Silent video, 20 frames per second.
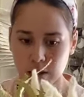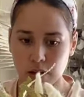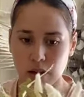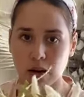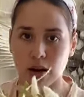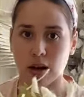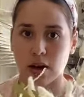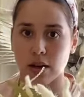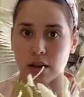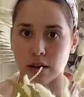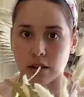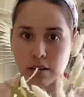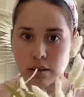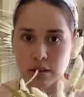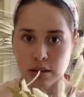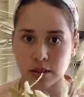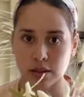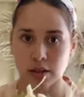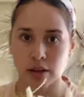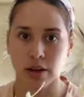ah,
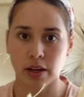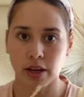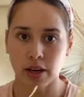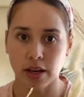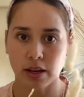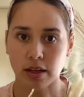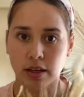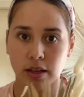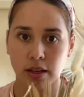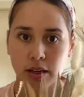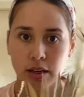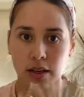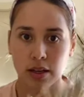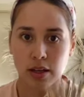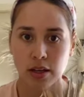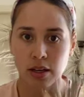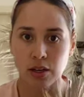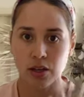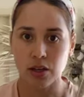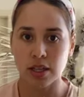okay,
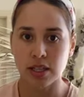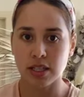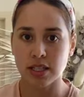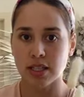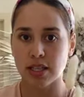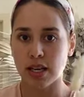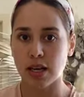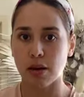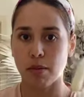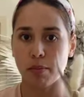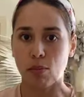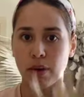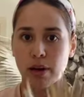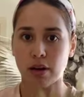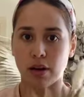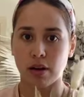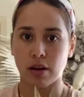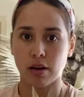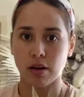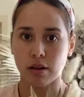you can see it
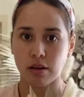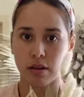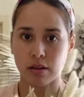better